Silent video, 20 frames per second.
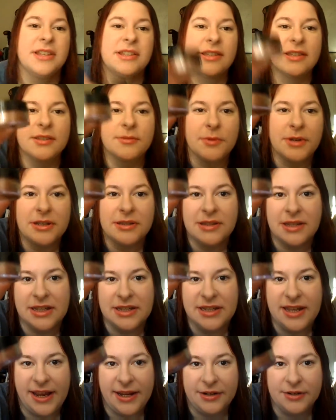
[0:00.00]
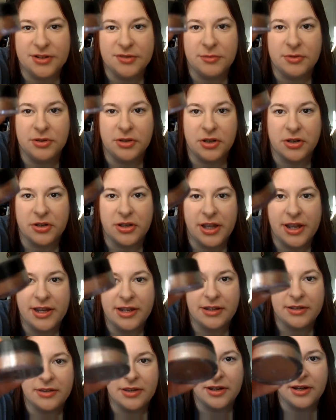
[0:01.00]
This is what the containers will look
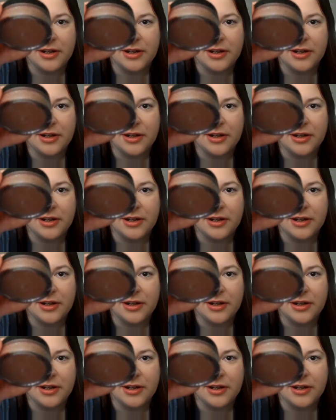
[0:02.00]
like.